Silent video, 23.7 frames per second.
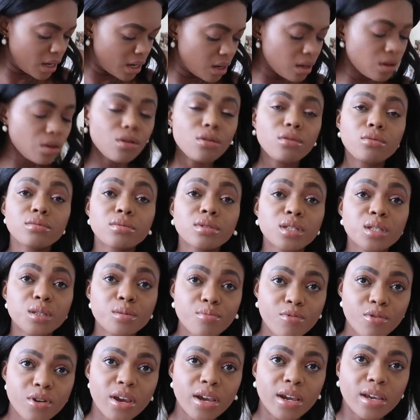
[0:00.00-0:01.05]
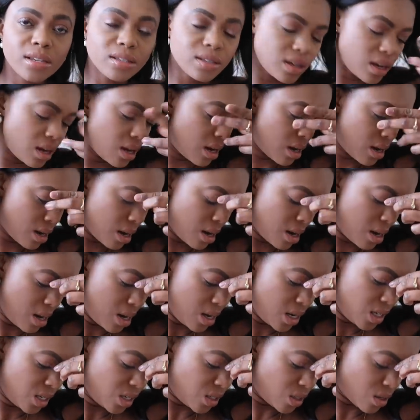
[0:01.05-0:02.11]
then, you know, spring is here,
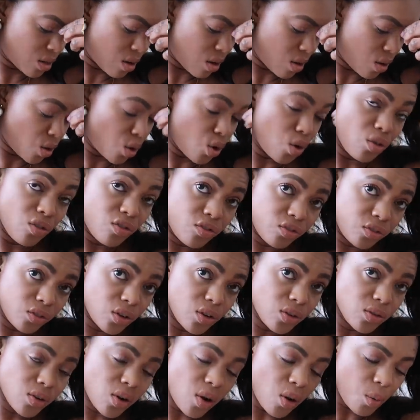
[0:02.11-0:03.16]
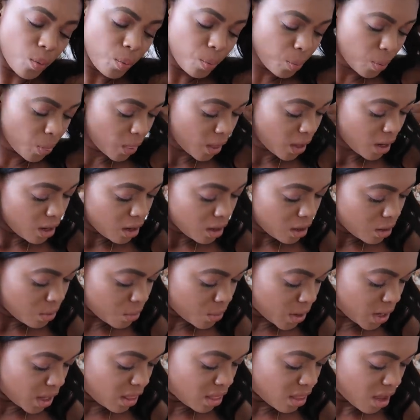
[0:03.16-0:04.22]
so, you know, floral,
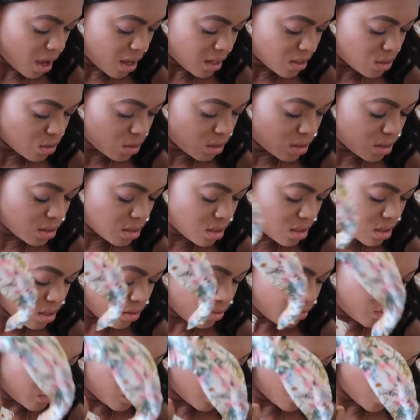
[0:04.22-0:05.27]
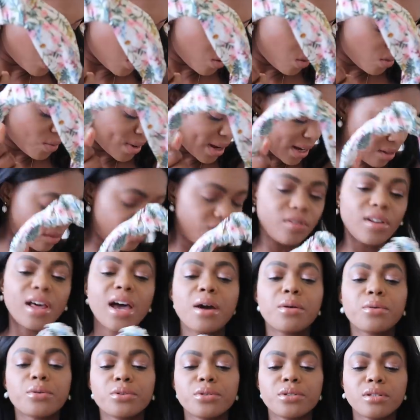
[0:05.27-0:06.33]
we need that. So this is the floral
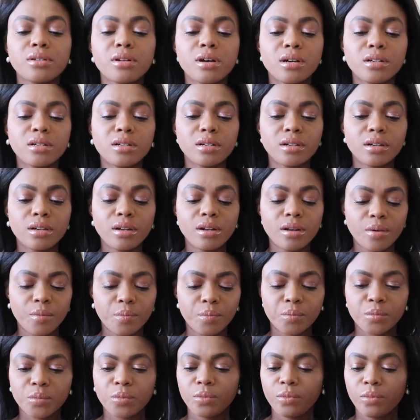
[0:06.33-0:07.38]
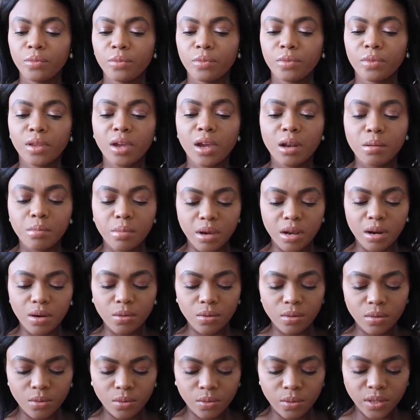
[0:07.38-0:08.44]
Wildflowers Knotted
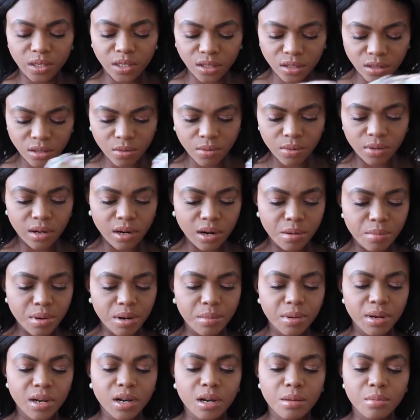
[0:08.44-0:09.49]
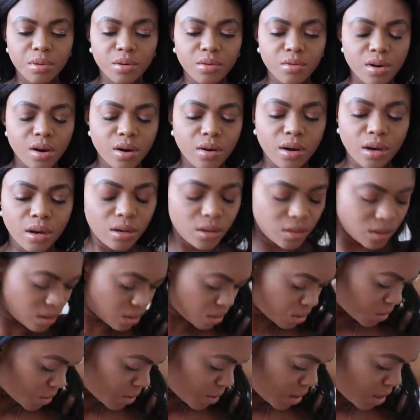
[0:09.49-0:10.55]
Headband, which is the one that I'm probably gonna be wearing, because
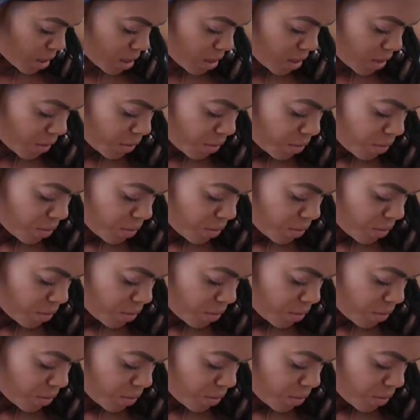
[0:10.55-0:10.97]
this one,